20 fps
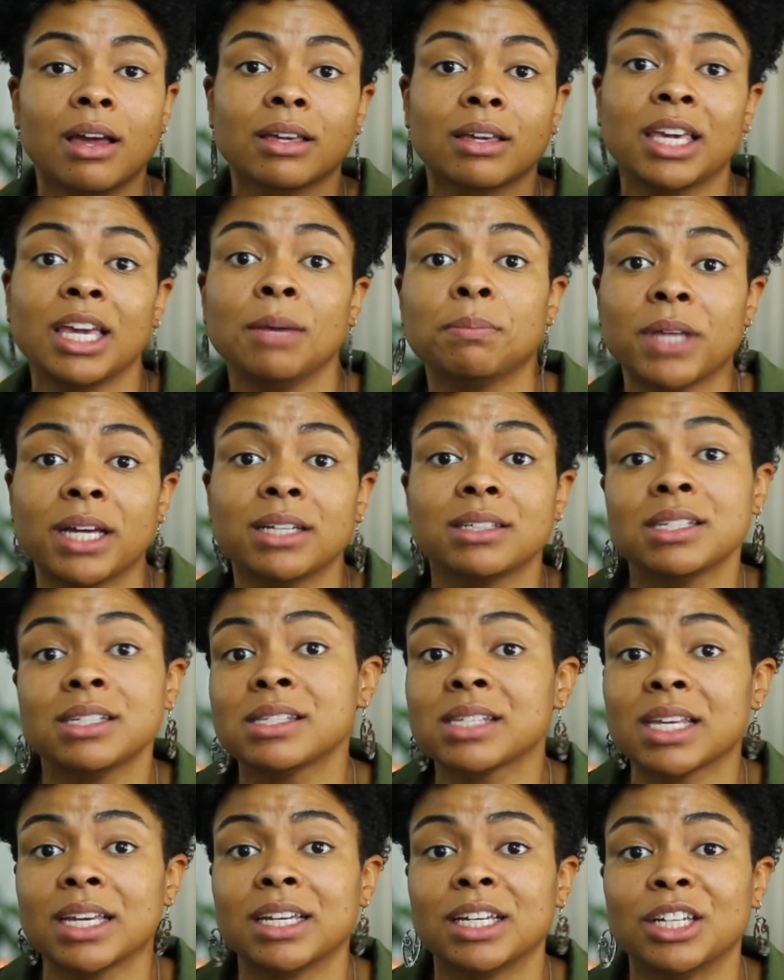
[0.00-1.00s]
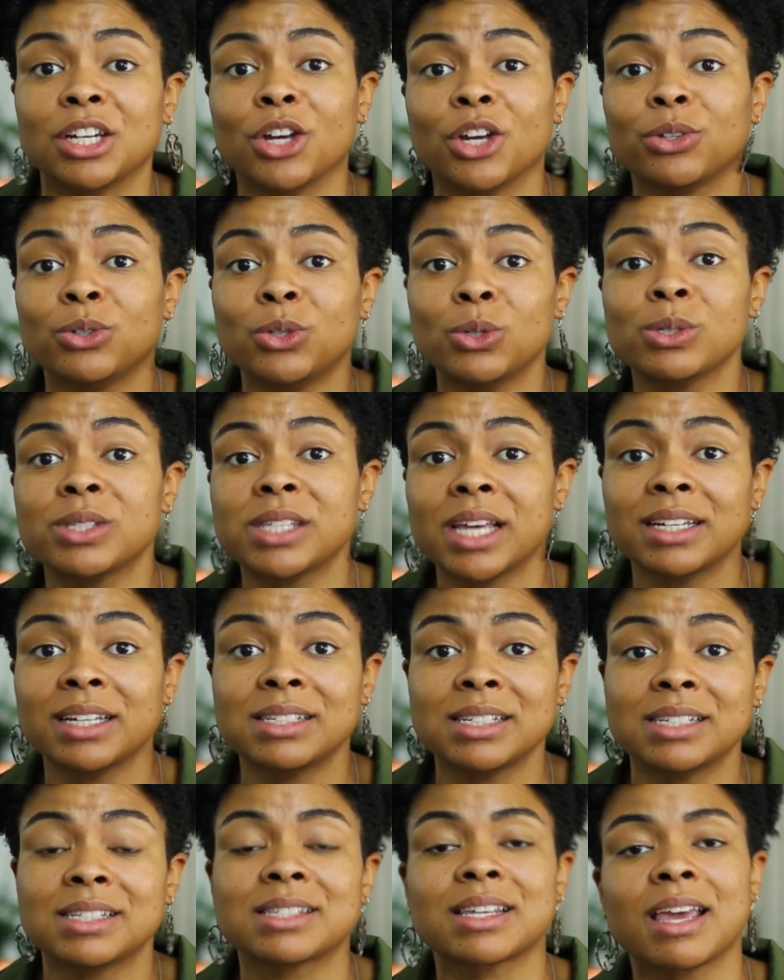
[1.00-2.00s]
Keep that disc in. Use that
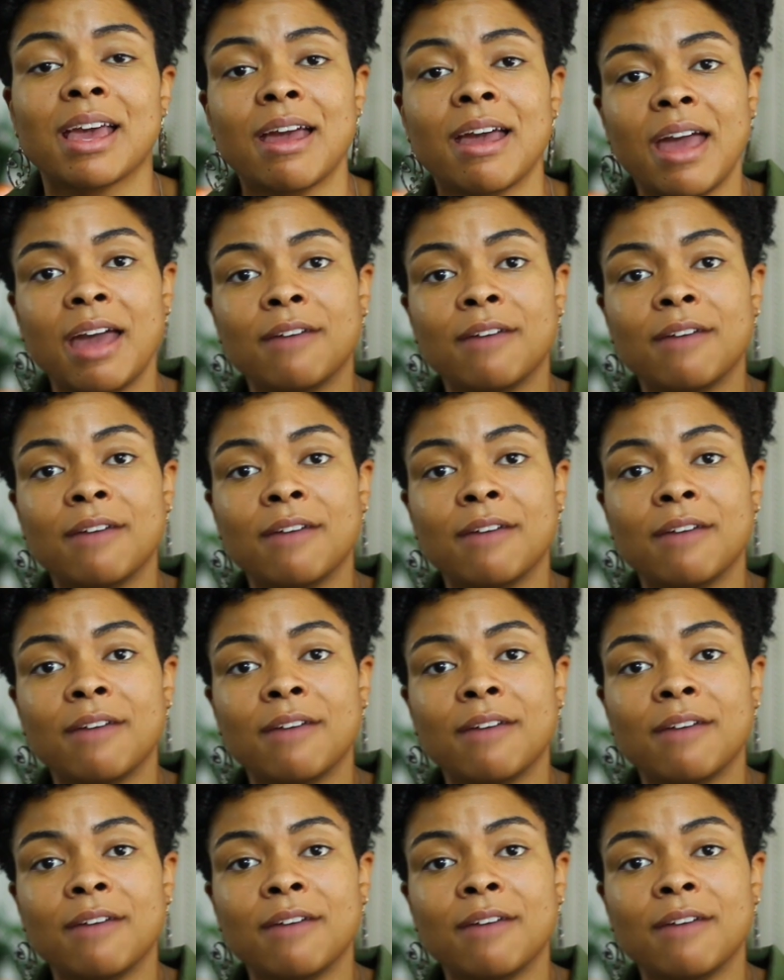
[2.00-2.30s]
disc.